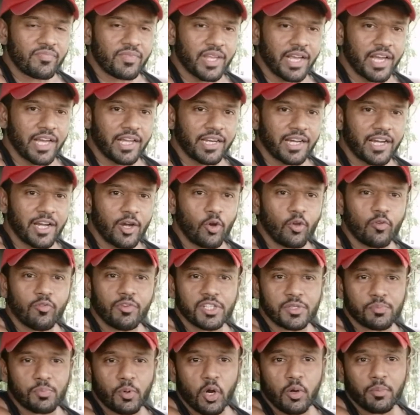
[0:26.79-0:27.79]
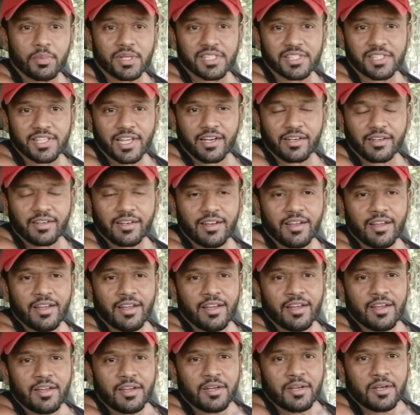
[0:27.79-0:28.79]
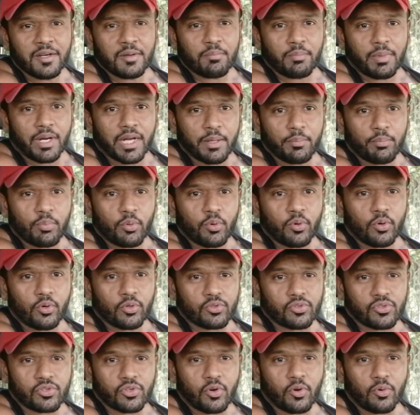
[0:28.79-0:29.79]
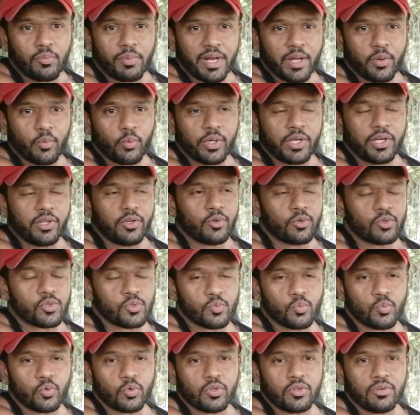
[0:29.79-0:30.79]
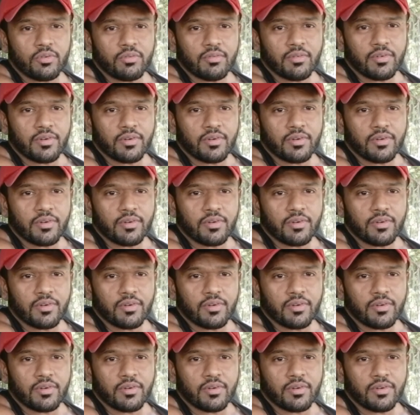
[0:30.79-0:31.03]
and I always promise that my posts or my videos would